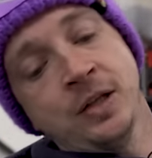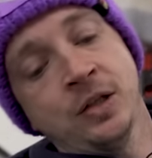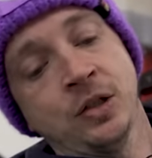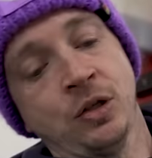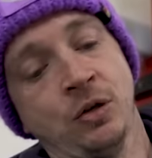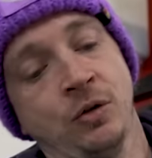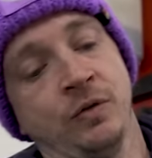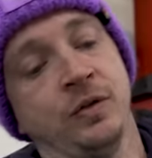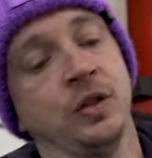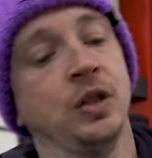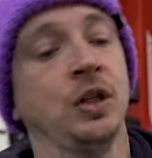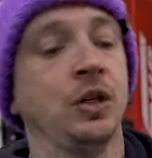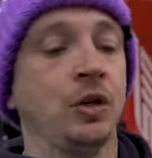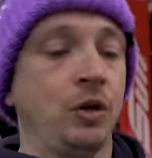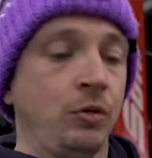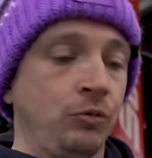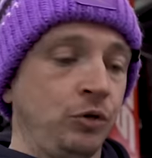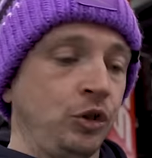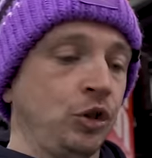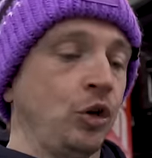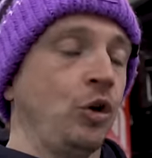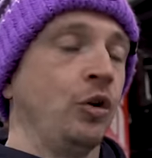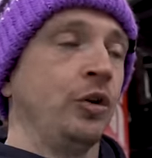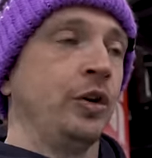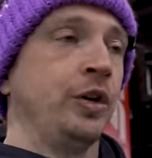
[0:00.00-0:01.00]
So obviously, you know
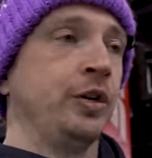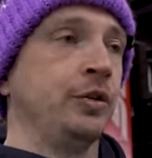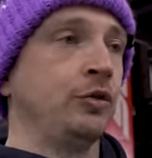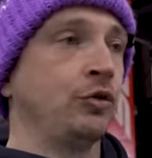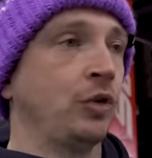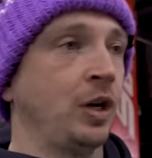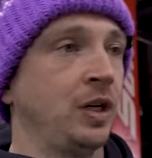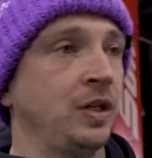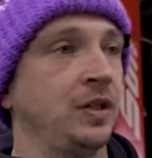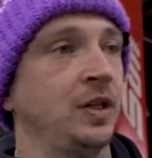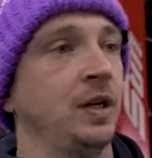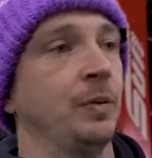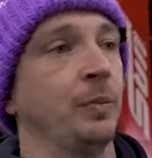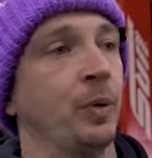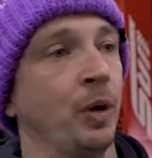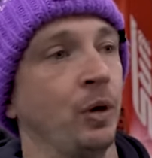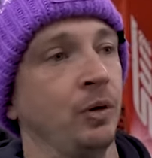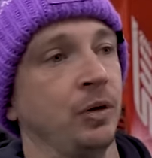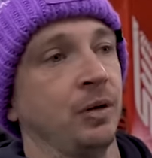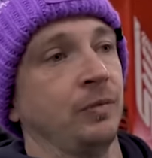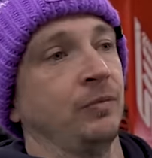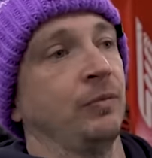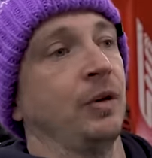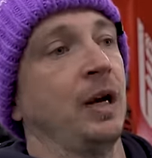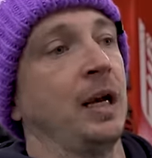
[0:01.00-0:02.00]
John and Tracy at
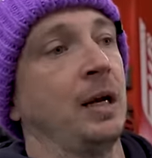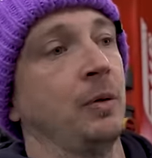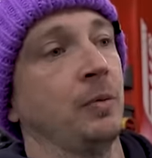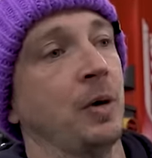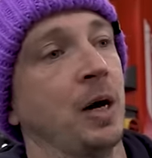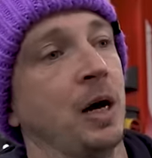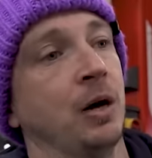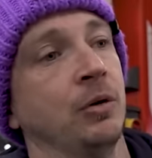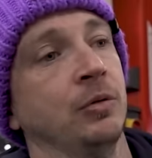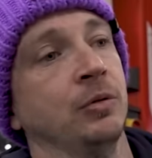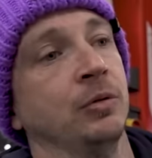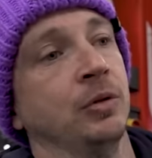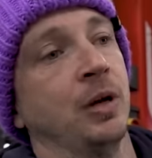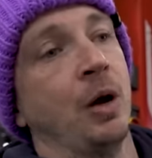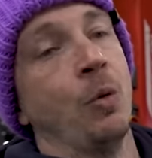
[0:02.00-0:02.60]
Podium really well,